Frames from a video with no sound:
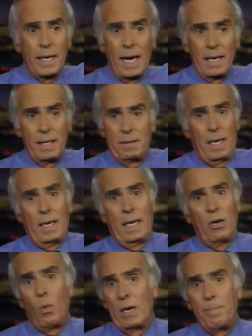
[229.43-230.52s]
I
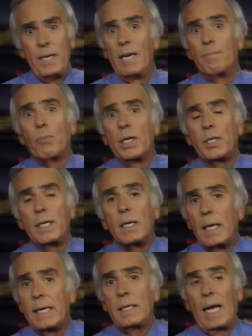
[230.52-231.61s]
don't want to beat up President
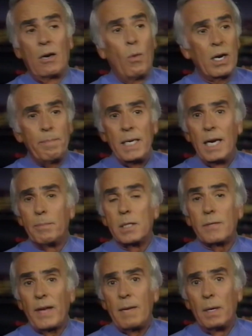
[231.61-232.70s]
Clinton. I don't want to beat up his
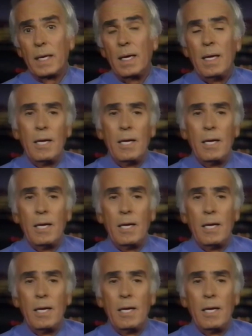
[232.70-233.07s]
family.